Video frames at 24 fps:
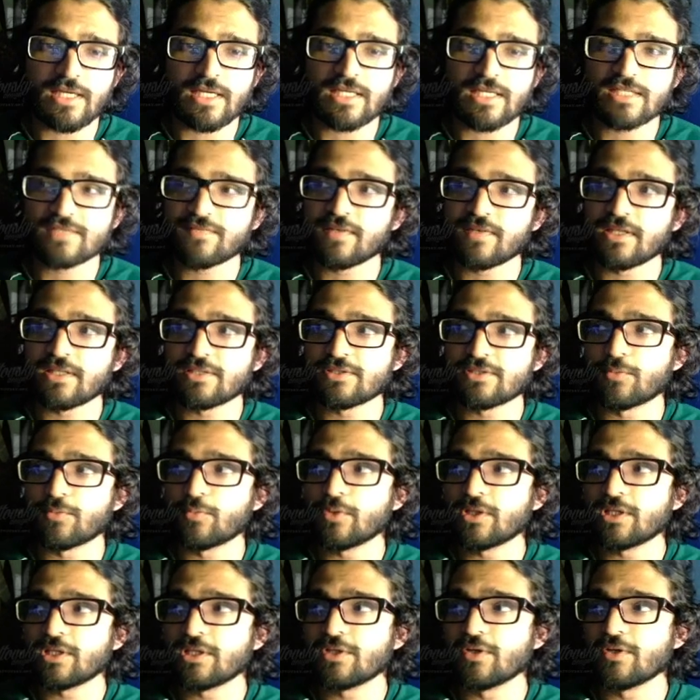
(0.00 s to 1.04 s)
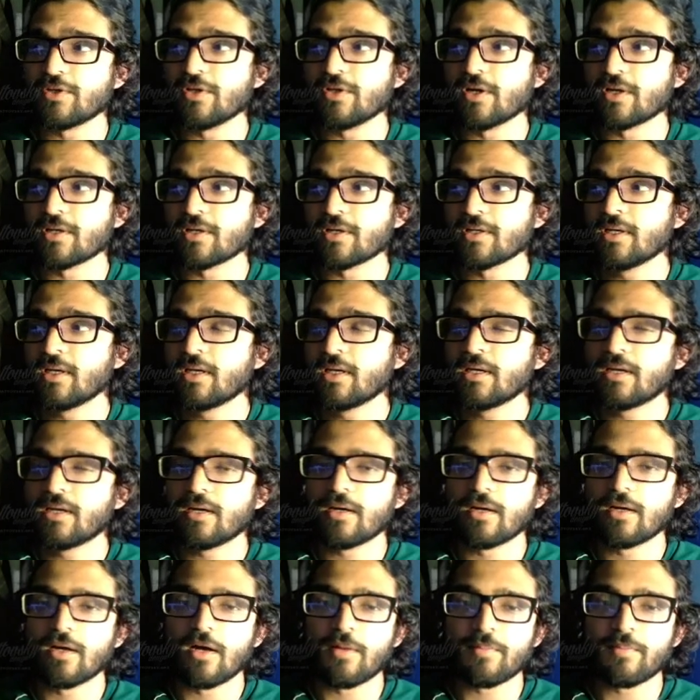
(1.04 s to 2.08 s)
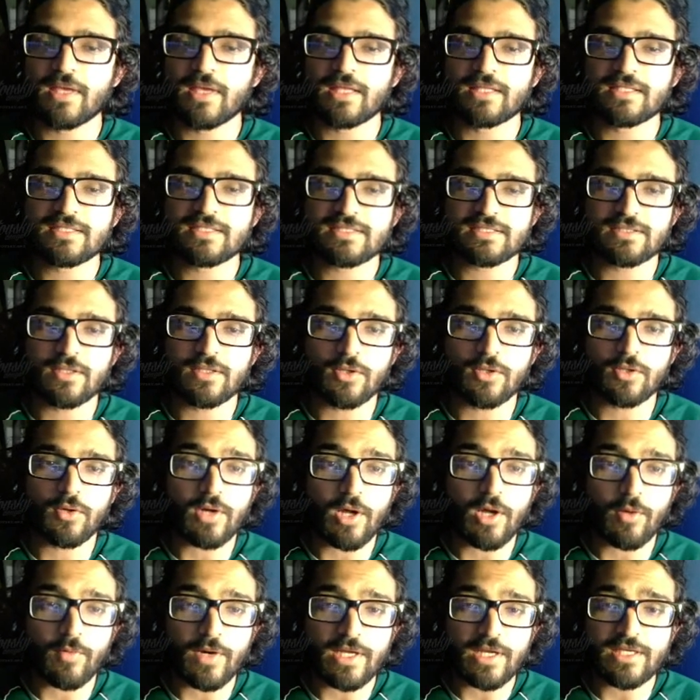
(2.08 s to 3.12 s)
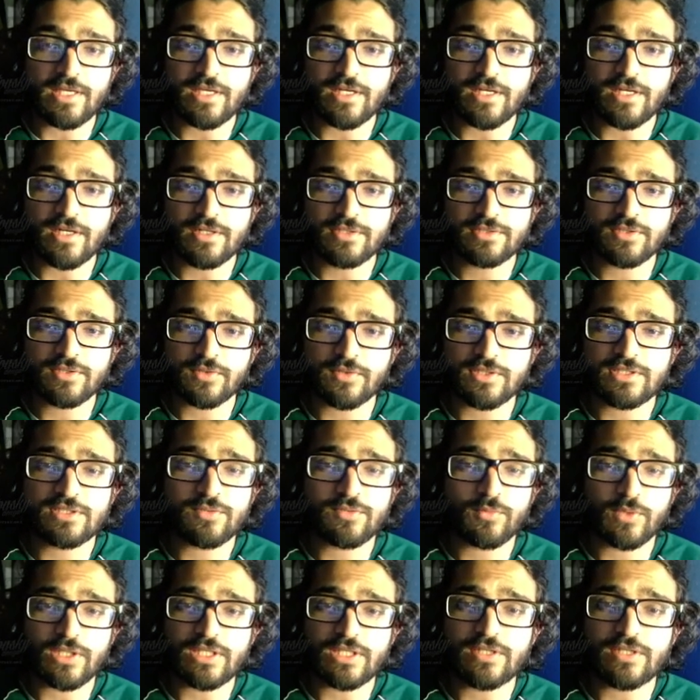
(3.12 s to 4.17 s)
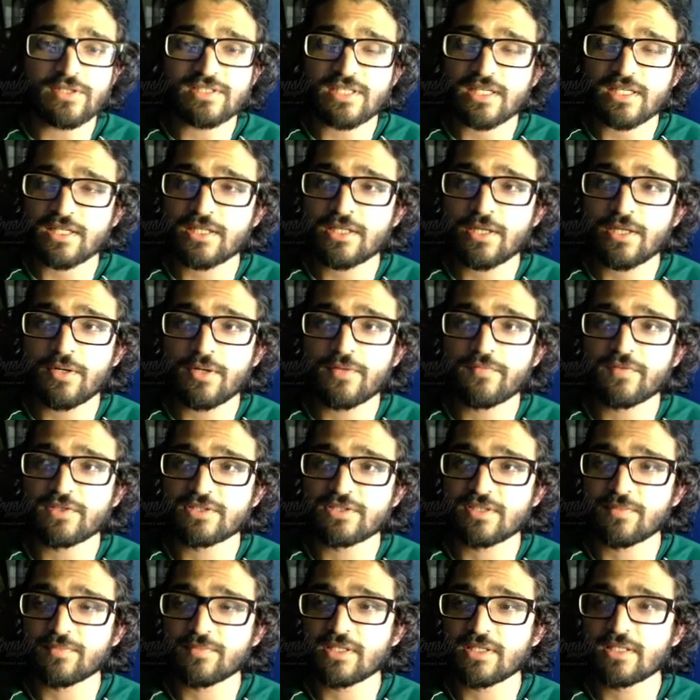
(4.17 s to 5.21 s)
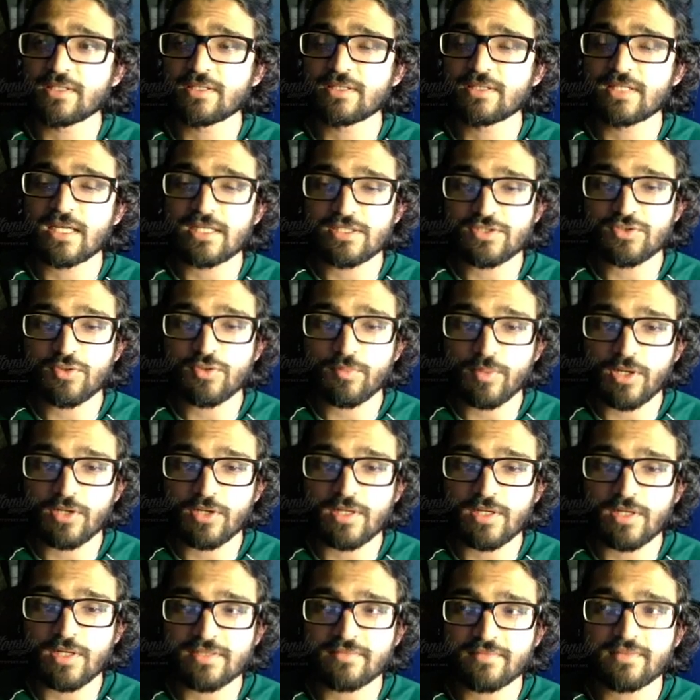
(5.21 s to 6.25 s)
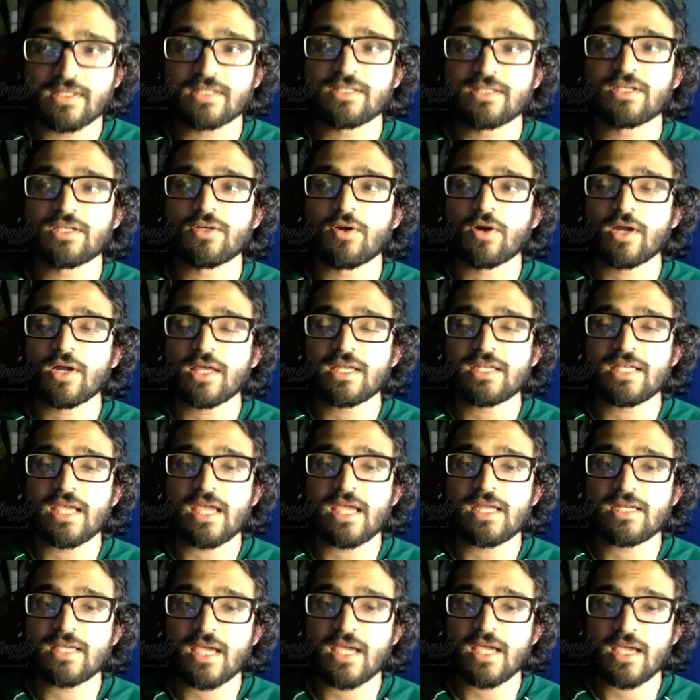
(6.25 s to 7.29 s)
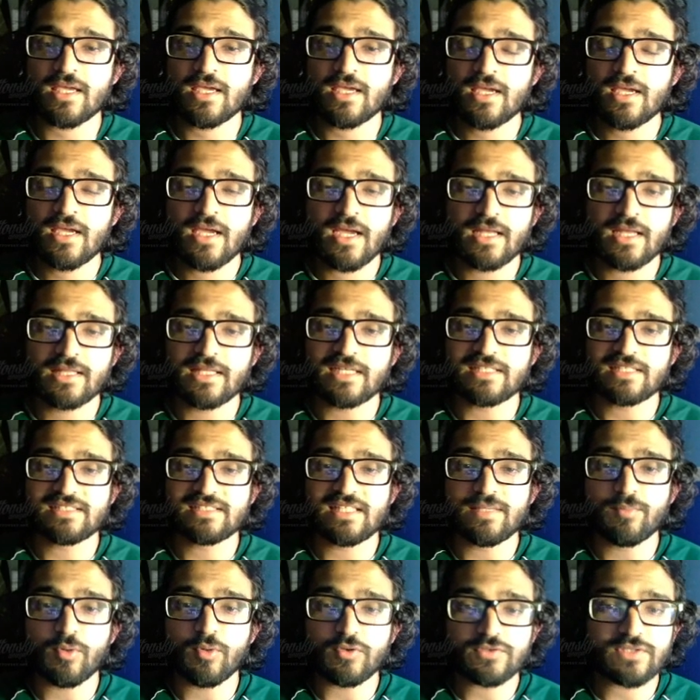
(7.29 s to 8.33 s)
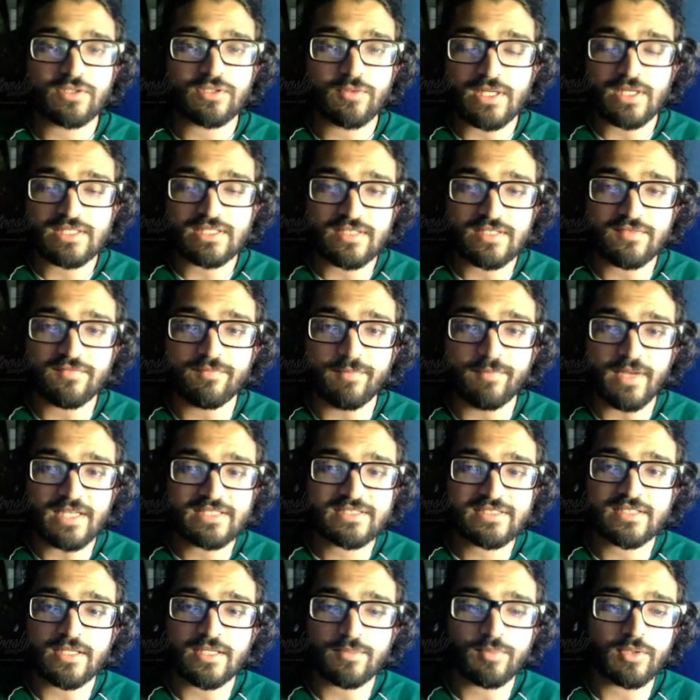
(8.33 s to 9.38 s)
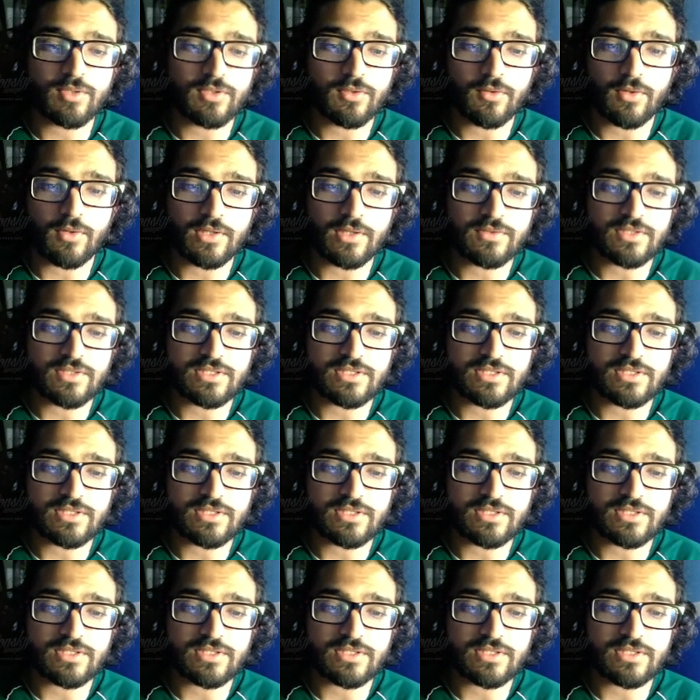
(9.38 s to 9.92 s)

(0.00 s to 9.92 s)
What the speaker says: The ASVAL is a really good gun. And this is the loadout right here. So this is a really good secondary for something that is super aggressive like the Kar98K, and that is the most aggressive, best sniper loadout